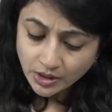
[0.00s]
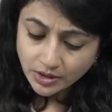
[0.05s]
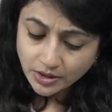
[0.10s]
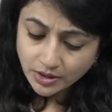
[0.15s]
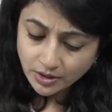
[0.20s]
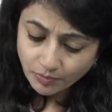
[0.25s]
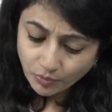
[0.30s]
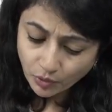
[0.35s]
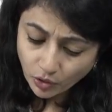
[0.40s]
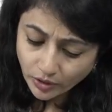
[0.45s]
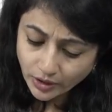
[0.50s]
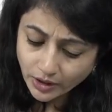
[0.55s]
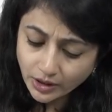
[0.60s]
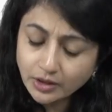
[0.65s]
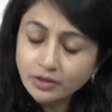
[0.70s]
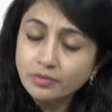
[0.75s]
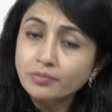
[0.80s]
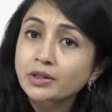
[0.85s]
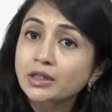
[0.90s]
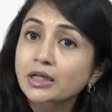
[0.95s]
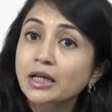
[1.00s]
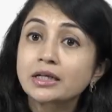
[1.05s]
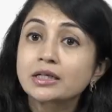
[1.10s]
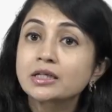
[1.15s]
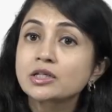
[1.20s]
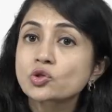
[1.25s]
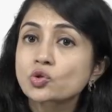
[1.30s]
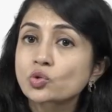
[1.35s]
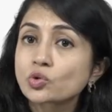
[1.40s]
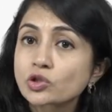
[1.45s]
Seborrheic
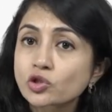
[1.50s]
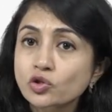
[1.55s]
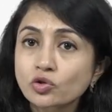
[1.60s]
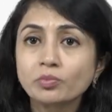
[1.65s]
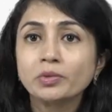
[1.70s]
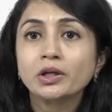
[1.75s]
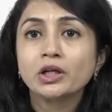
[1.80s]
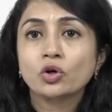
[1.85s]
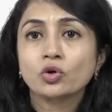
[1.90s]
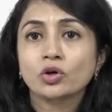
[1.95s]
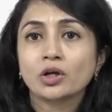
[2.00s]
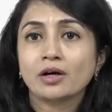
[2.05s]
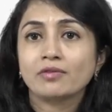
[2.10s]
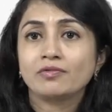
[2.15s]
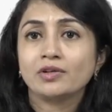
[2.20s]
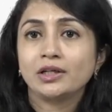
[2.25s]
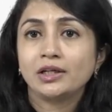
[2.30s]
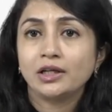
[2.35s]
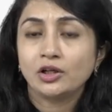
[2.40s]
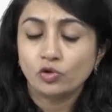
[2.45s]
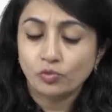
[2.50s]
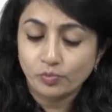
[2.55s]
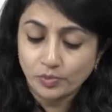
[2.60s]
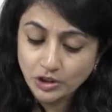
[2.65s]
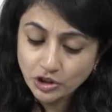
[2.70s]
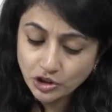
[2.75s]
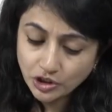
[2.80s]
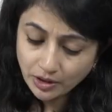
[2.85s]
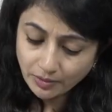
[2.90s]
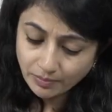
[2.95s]
dermatitis also may not have any
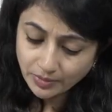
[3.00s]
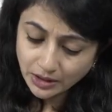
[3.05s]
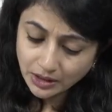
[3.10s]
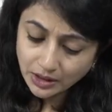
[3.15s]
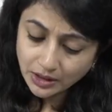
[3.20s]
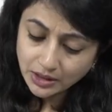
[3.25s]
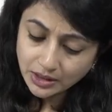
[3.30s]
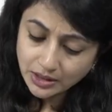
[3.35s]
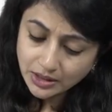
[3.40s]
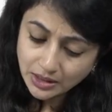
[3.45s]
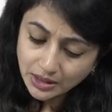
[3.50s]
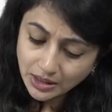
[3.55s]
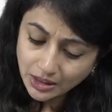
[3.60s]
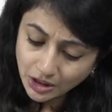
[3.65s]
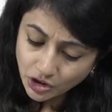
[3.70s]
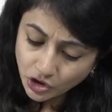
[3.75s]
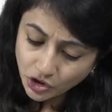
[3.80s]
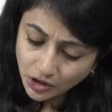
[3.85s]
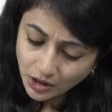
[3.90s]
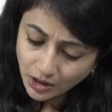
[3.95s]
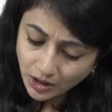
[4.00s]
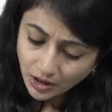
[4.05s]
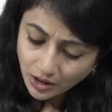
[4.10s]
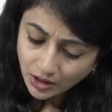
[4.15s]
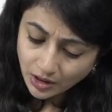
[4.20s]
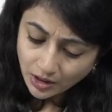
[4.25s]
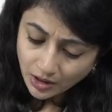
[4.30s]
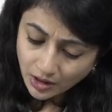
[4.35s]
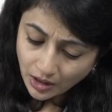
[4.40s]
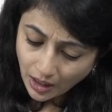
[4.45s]
alopecia, but it is itchy
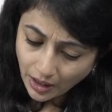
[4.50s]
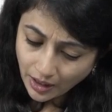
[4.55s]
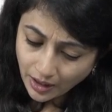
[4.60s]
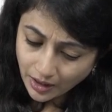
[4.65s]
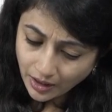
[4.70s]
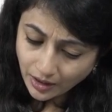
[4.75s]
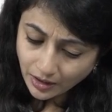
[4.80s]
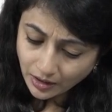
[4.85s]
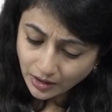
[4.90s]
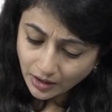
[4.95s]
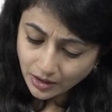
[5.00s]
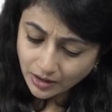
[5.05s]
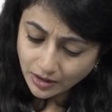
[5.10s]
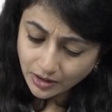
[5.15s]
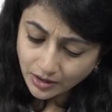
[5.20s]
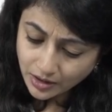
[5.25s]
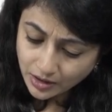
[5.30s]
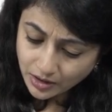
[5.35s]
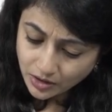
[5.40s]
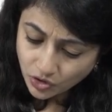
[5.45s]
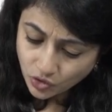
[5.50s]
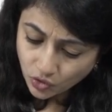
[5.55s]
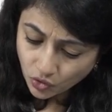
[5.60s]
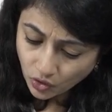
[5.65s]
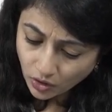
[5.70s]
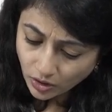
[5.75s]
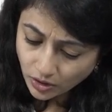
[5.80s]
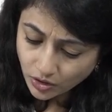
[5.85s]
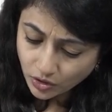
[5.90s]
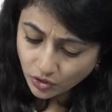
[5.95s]
and it does
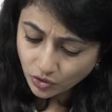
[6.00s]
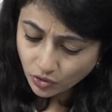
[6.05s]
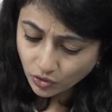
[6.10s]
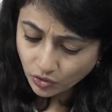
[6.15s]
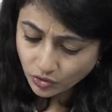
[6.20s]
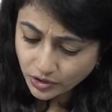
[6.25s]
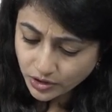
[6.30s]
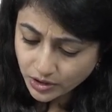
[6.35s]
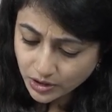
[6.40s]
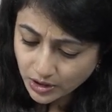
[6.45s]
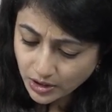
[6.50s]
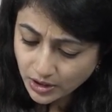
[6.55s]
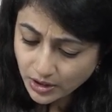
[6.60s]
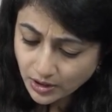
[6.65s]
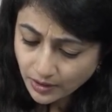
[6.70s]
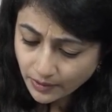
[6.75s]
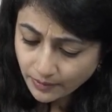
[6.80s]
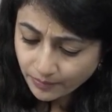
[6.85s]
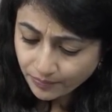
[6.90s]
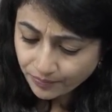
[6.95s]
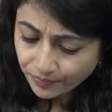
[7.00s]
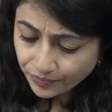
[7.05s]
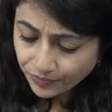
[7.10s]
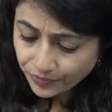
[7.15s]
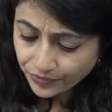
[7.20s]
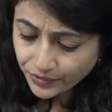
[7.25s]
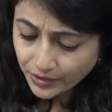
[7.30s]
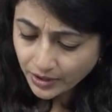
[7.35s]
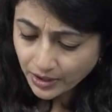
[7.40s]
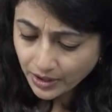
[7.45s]
not cross the
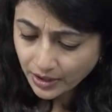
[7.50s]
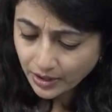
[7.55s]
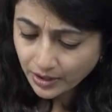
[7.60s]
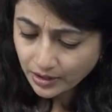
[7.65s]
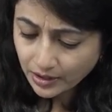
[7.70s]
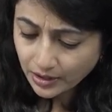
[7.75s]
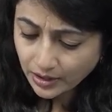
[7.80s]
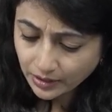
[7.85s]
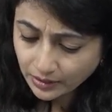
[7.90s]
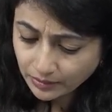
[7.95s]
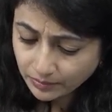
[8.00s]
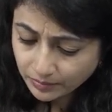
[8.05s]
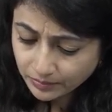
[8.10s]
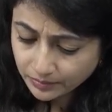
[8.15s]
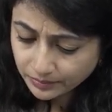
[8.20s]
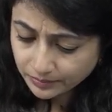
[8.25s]
hairline.